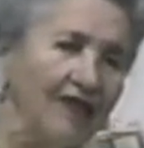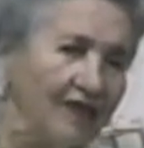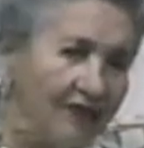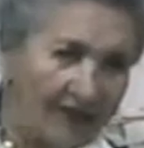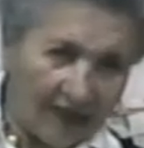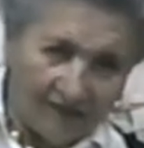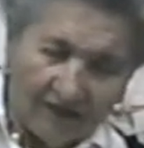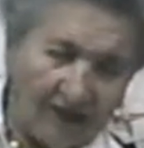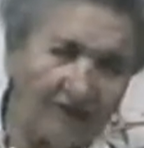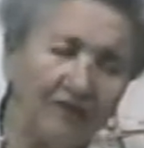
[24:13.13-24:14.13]
And
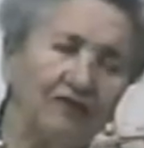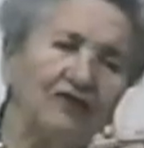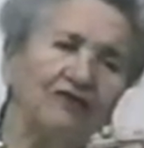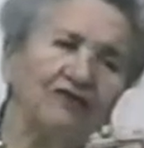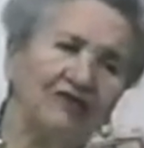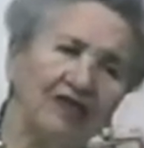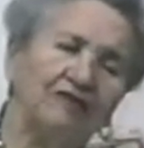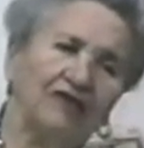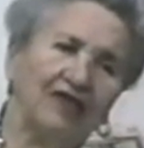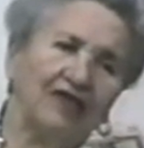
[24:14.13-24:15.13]
I found him the
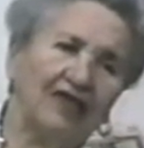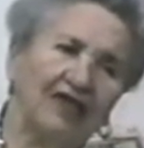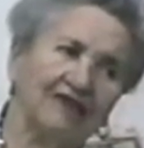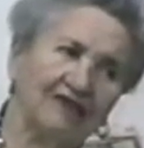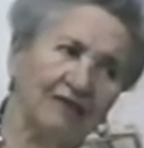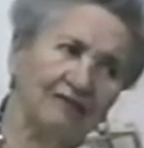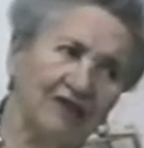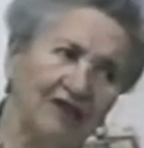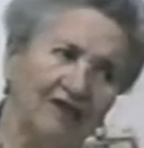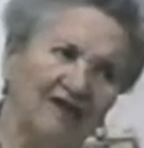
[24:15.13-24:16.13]
same thing,
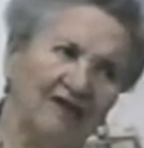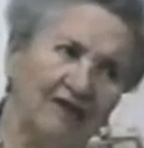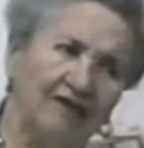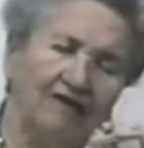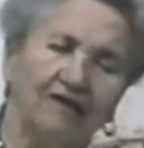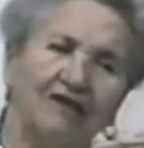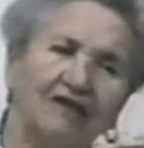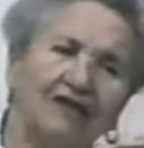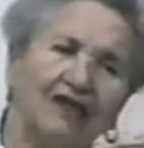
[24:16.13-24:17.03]
except thinner